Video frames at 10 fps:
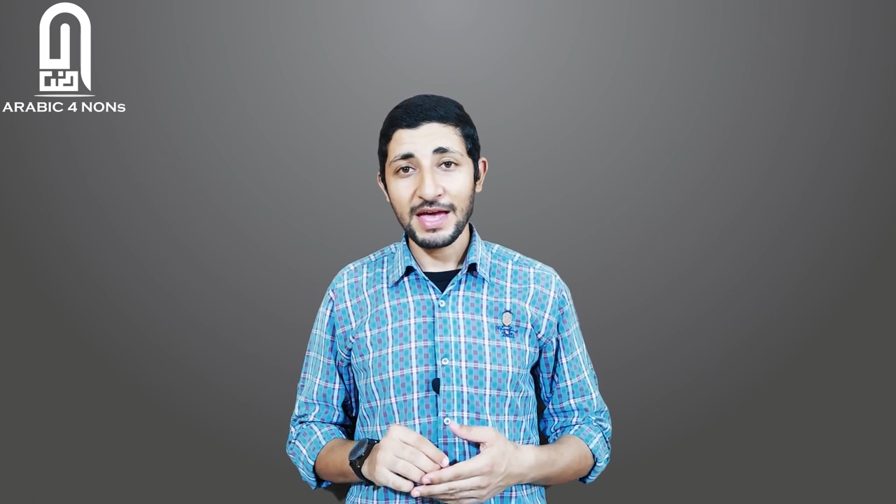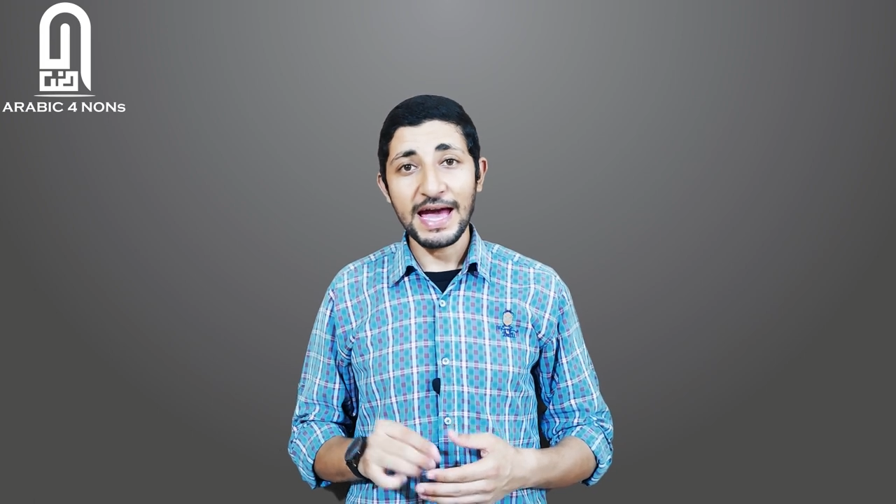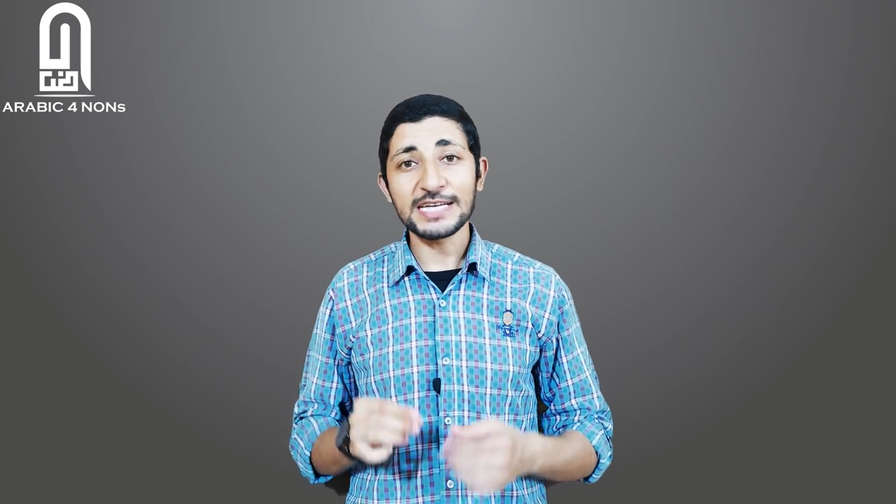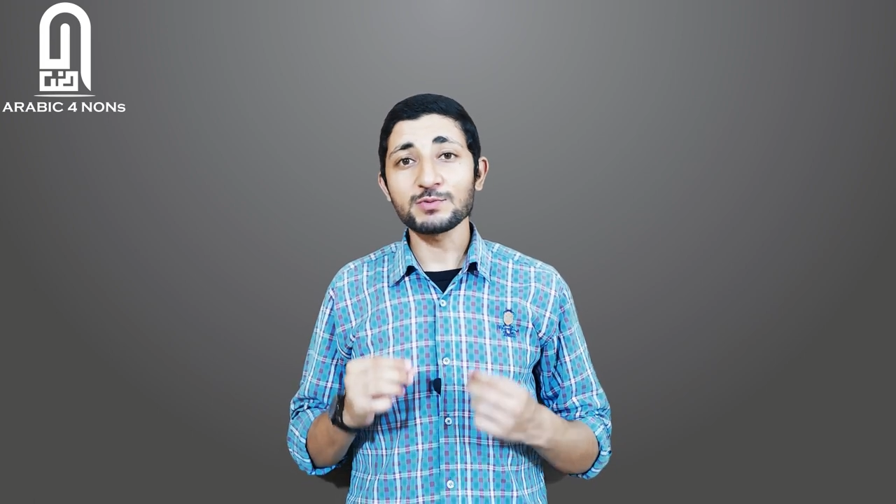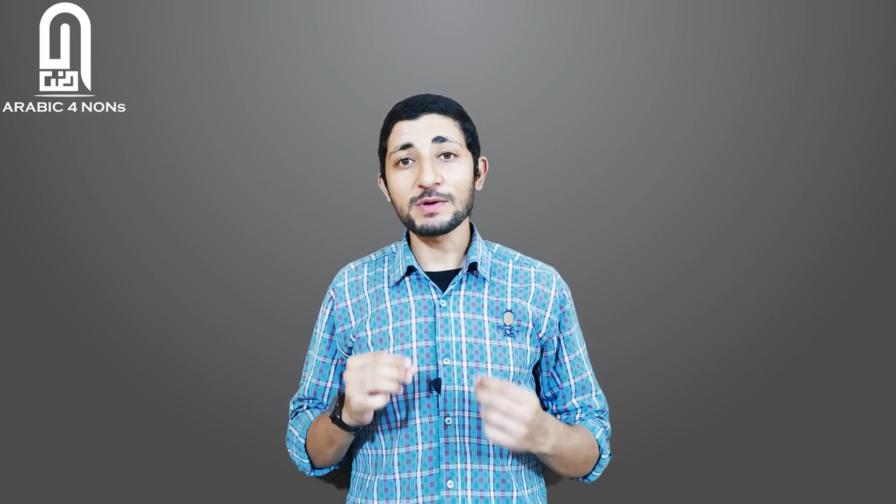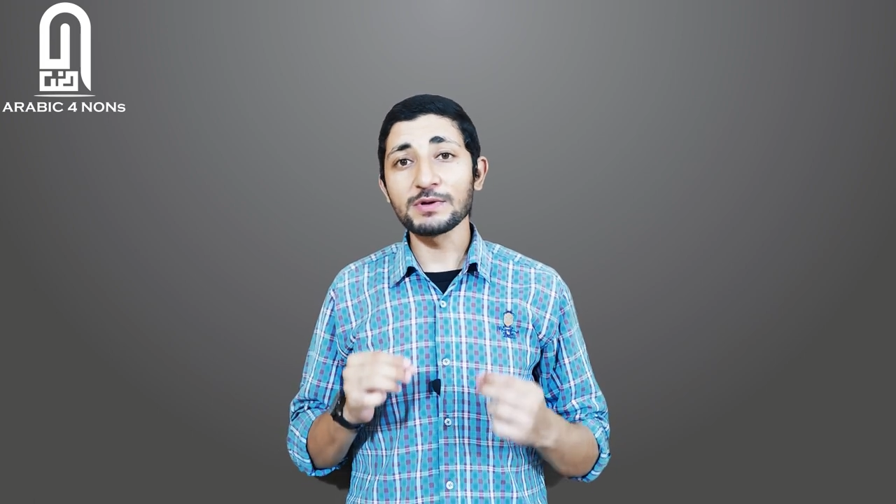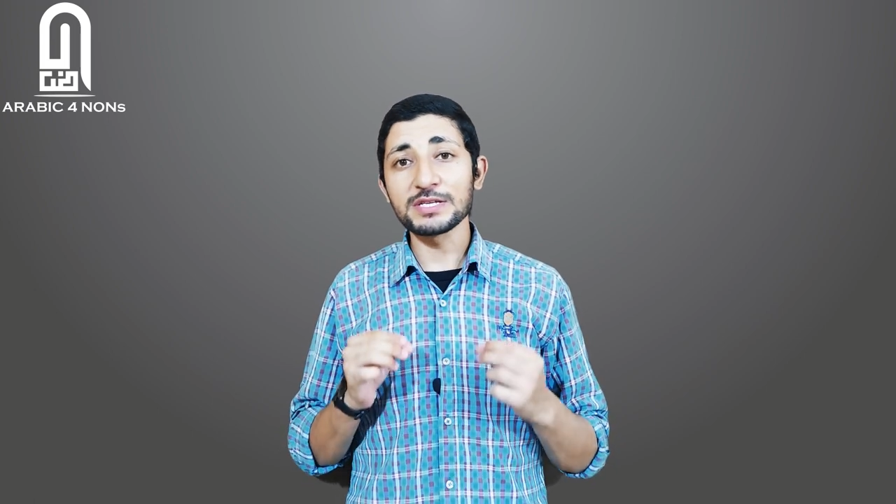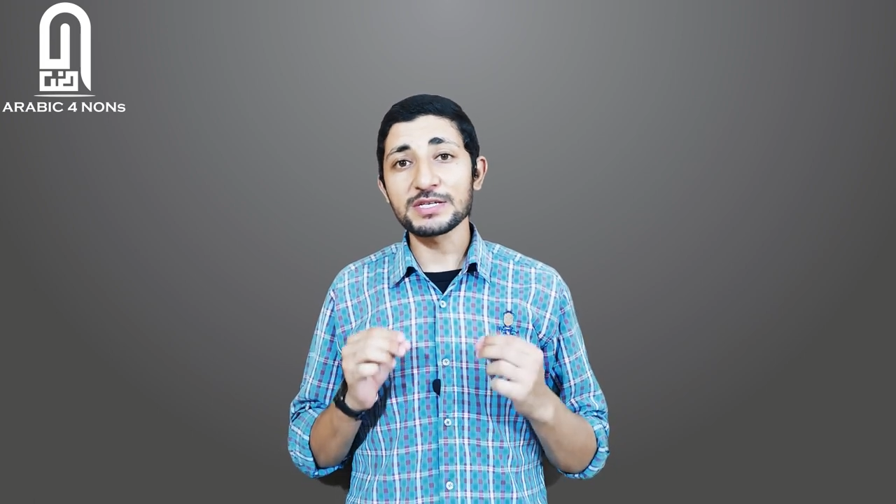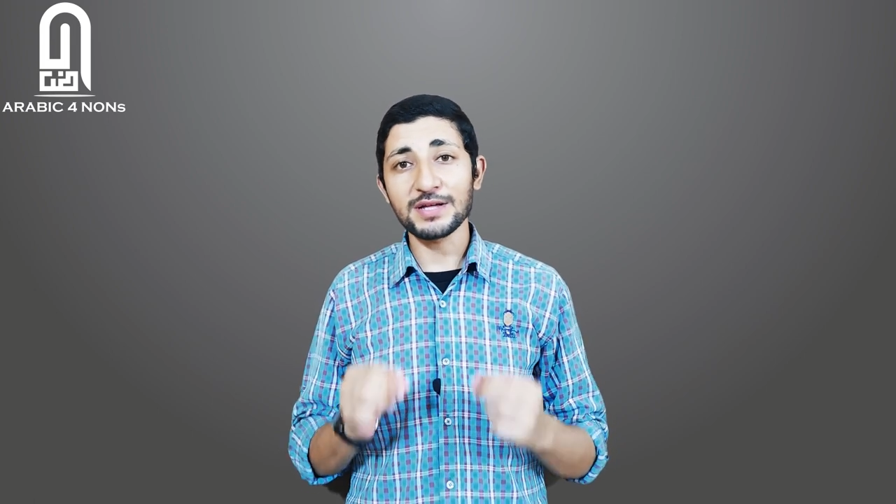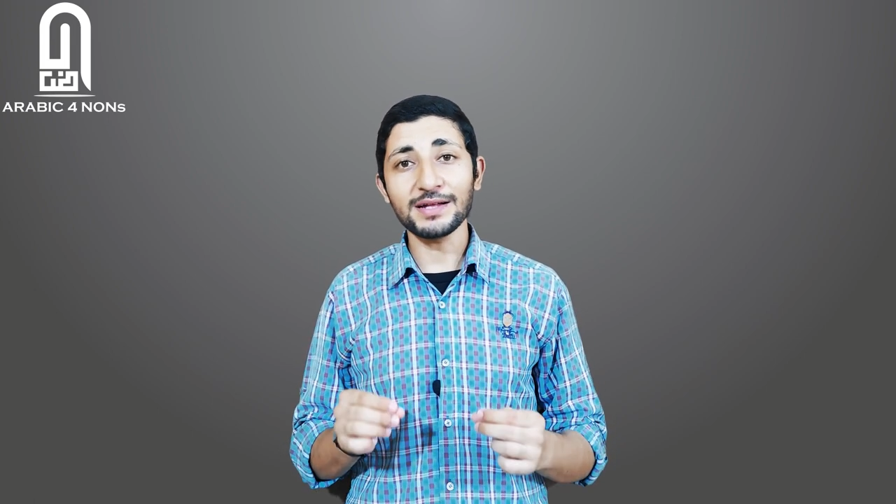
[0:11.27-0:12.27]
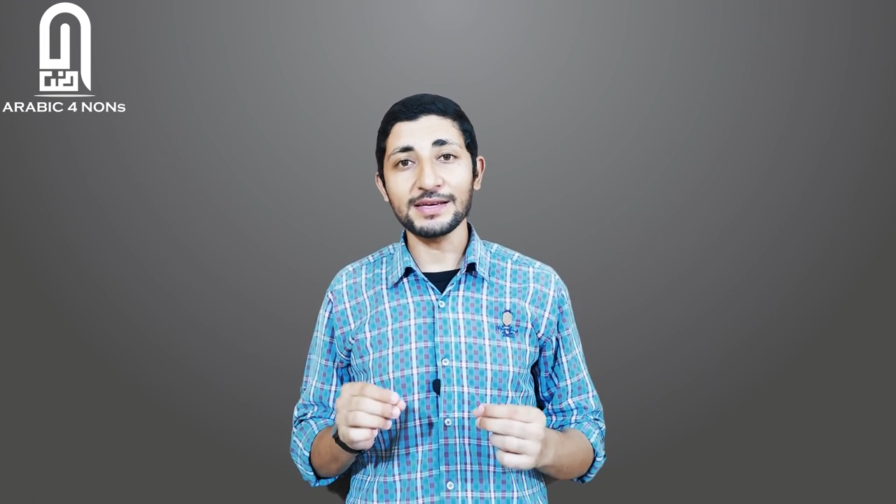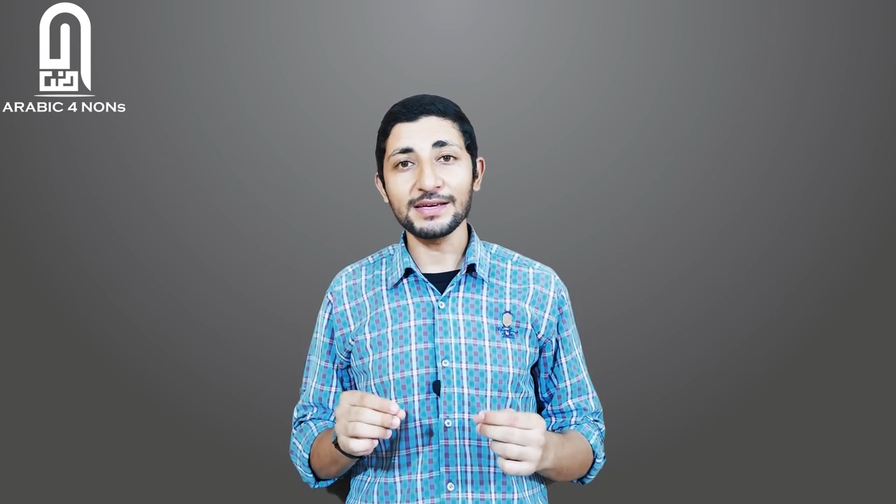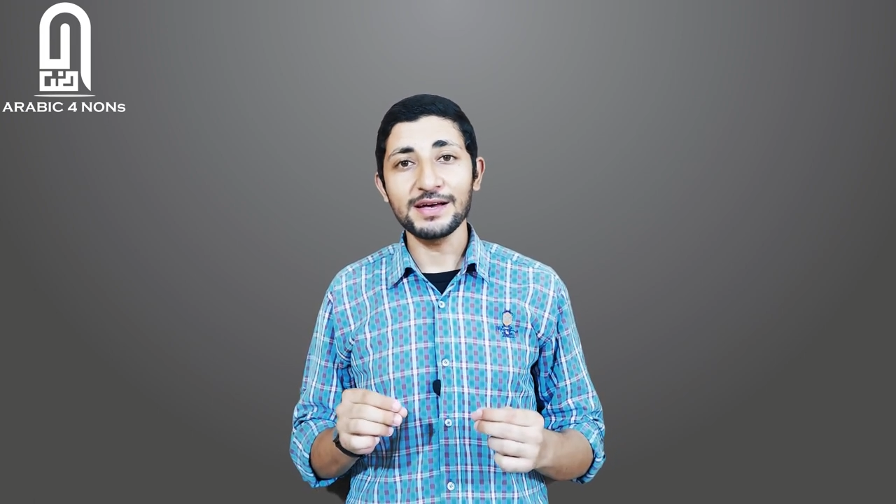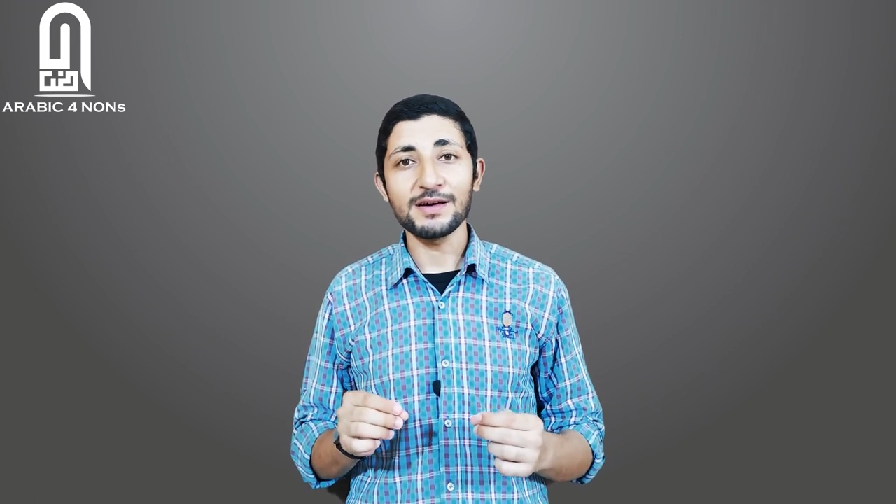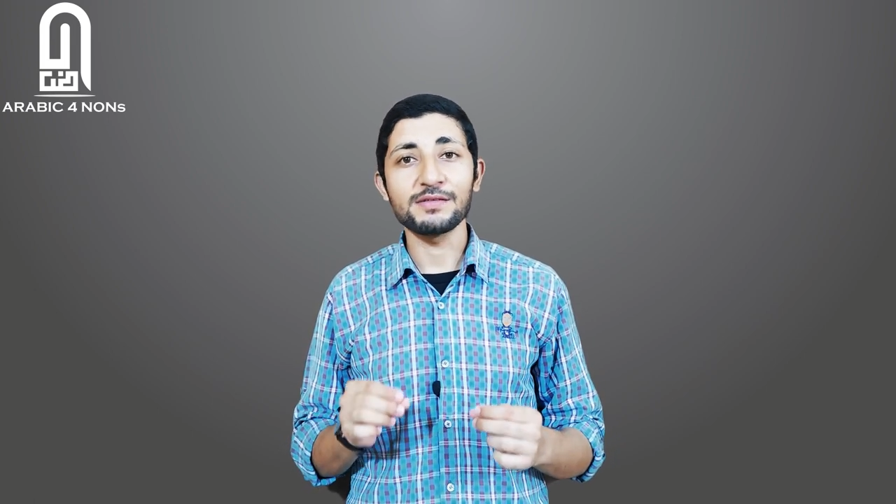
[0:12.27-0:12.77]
as we will study